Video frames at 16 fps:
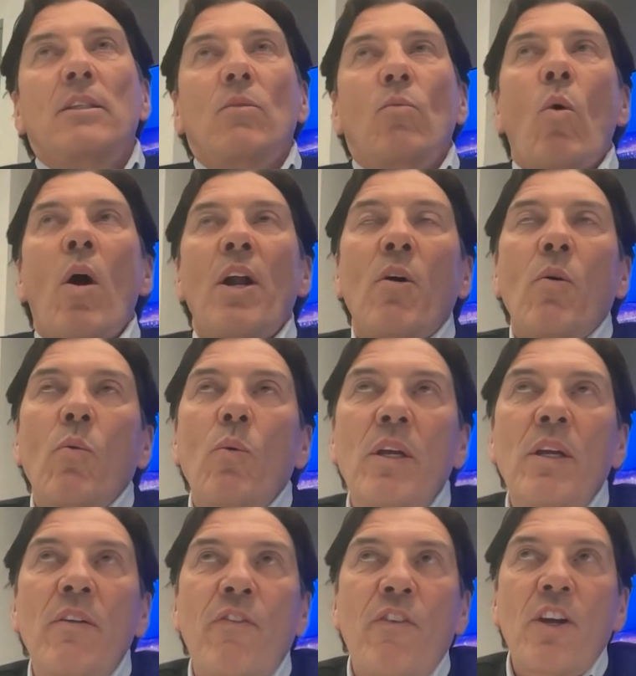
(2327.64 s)
why don't
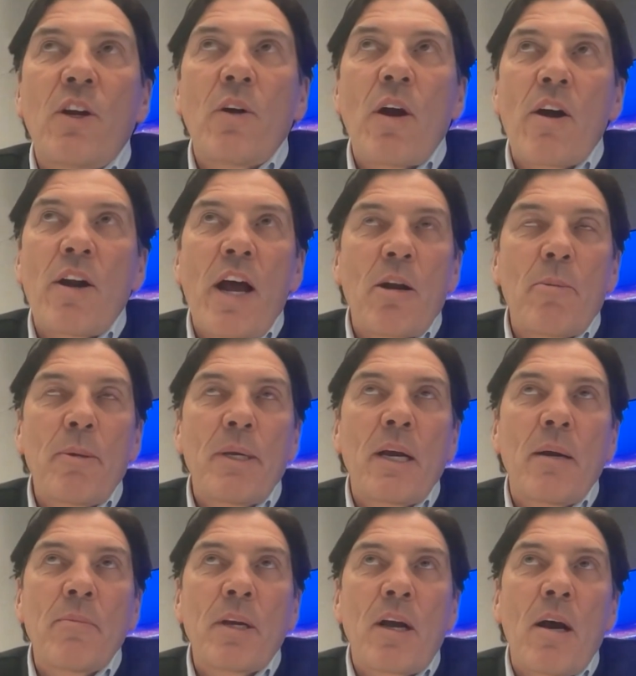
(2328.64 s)
we figure out how to
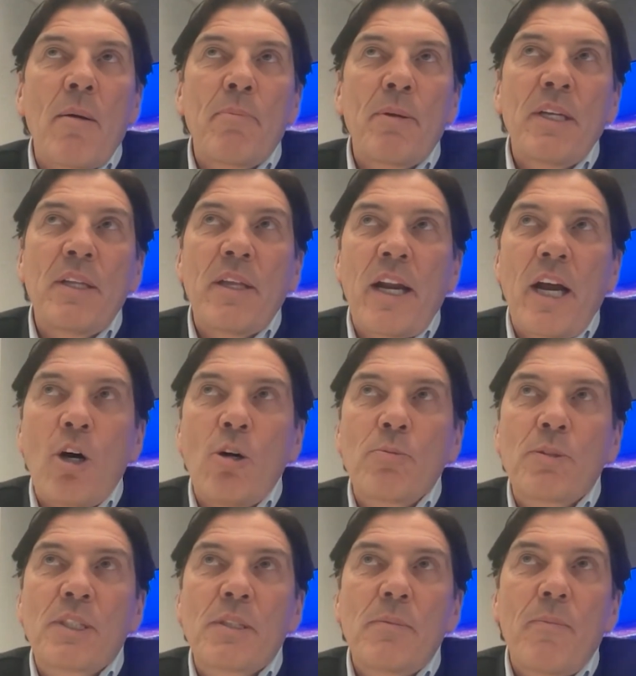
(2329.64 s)
become the company that
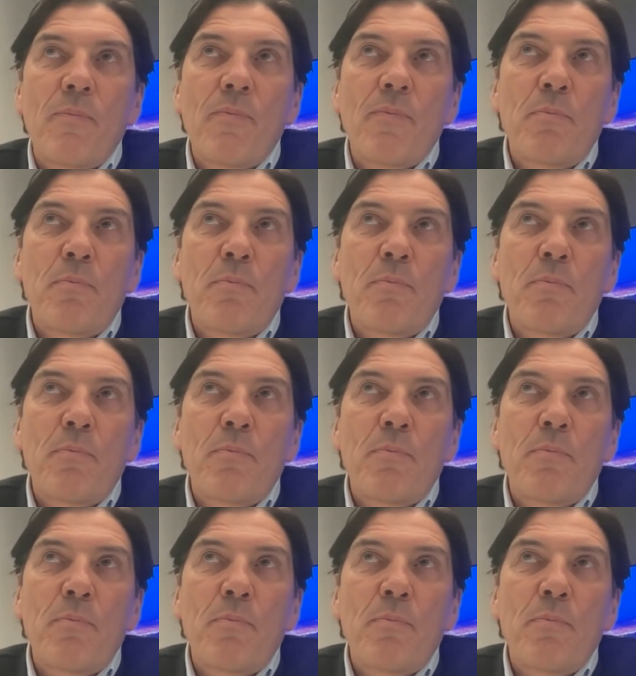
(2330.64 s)
helps